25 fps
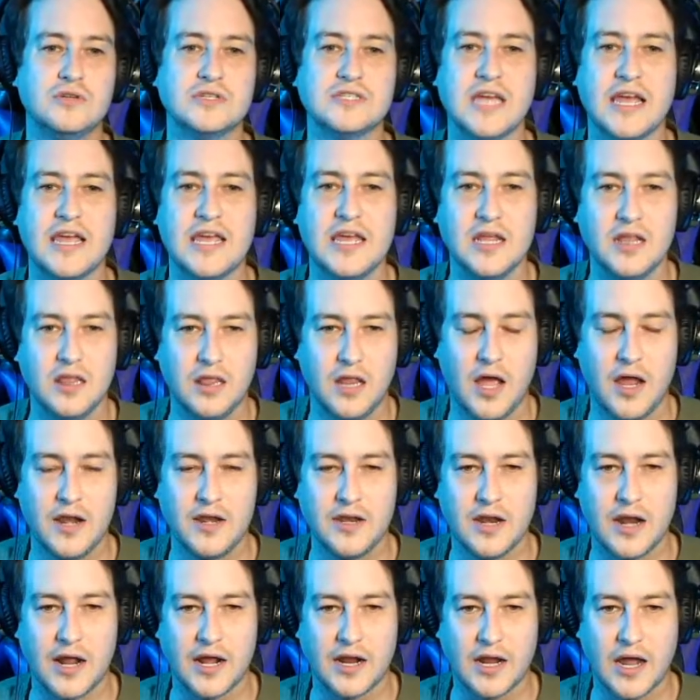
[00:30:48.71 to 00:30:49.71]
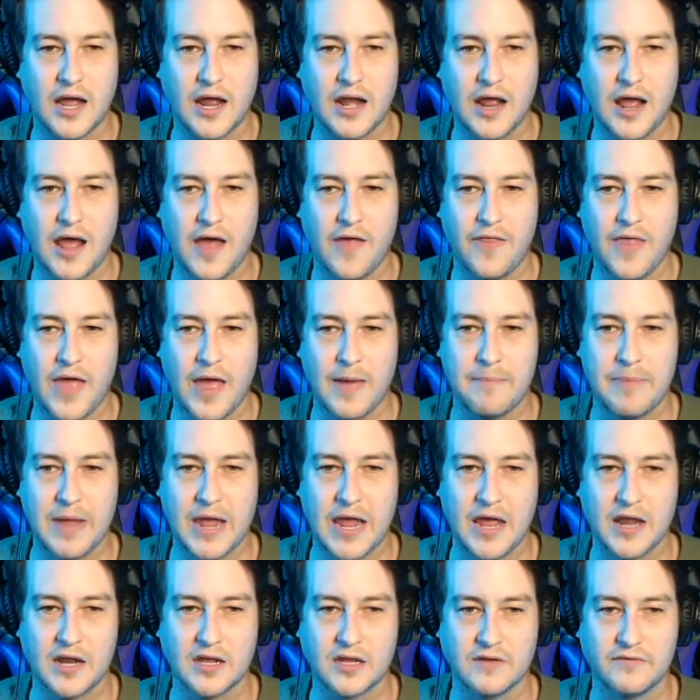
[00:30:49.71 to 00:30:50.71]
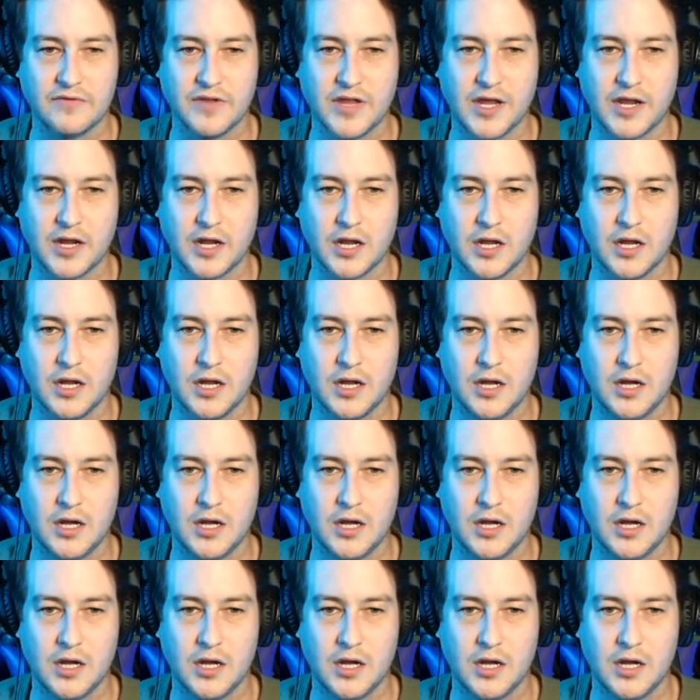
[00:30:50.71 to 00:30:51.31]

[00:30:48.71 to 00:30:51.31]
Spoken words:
as I hit London, I kind of had that panic of like,